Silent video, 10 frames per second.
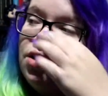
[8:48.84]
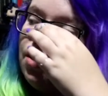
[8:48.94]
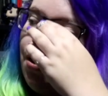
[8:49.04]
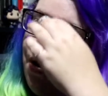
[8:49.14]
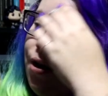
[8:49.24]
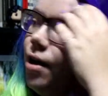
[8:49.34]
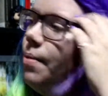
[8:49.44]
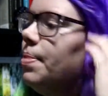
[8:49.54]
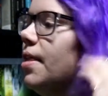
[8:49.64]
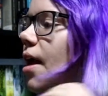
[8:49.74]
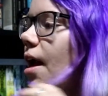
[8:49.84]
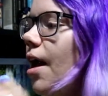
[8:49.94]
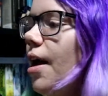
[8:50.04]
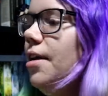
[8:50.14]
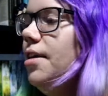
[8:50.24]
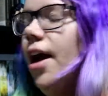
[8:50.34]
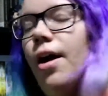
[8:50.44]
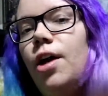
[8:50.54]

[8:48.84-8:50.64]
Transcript: So yeah,